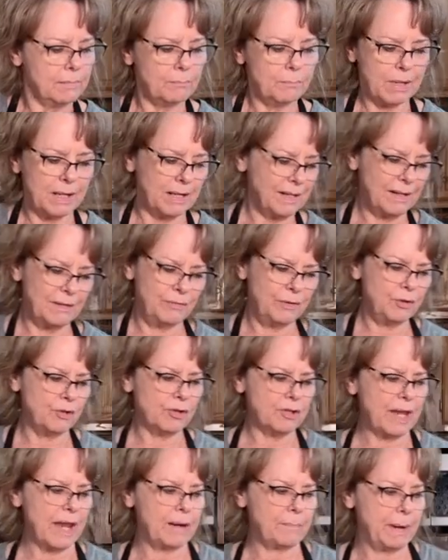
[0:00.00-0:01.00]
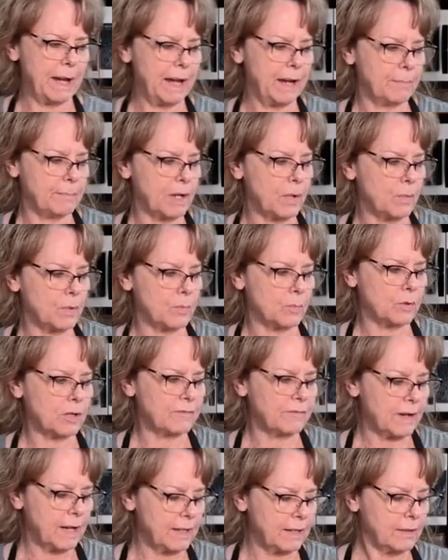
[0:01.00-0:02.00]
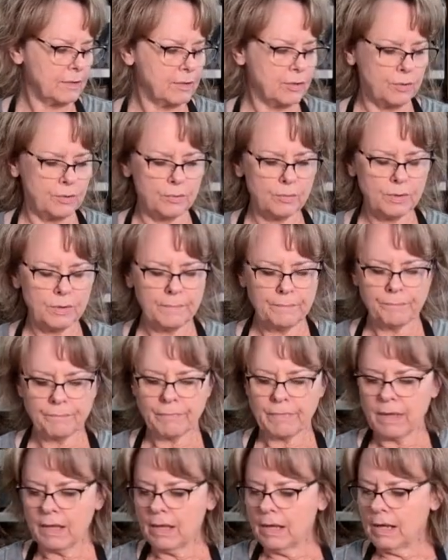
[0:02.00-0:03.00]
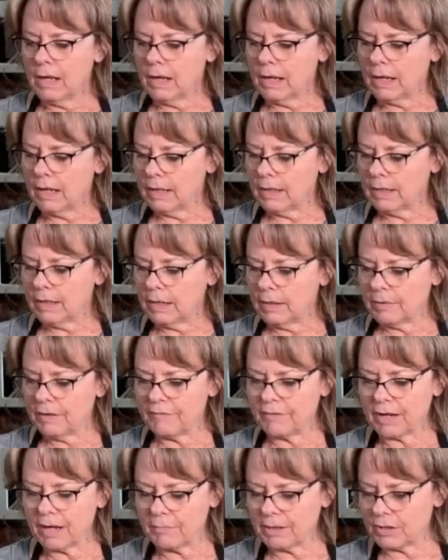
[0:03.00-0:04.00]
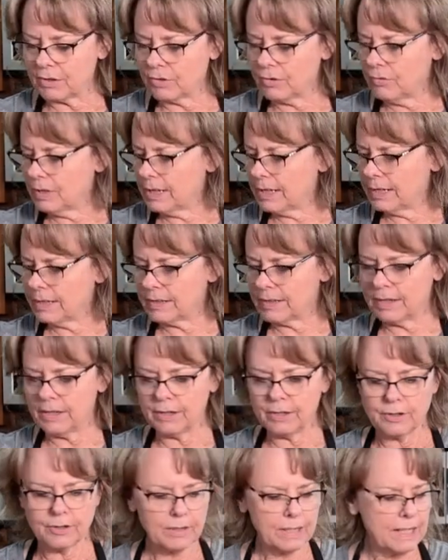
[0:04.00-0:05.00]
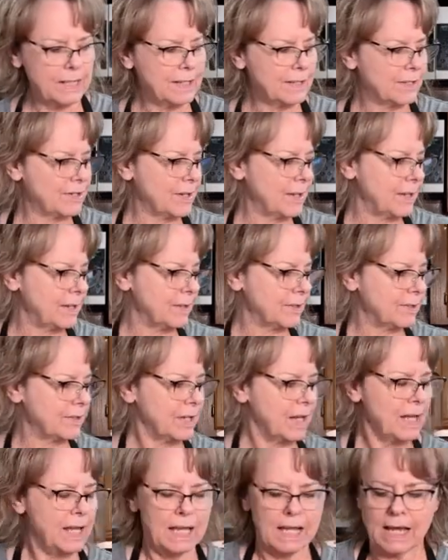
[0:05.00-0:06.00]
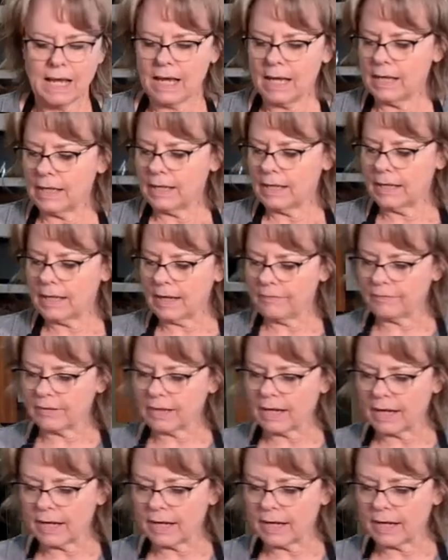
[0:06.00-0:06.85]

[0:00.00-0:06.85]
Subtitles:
But if you just had Pam, that would work fine too. I've got my 2 eggs here. It says I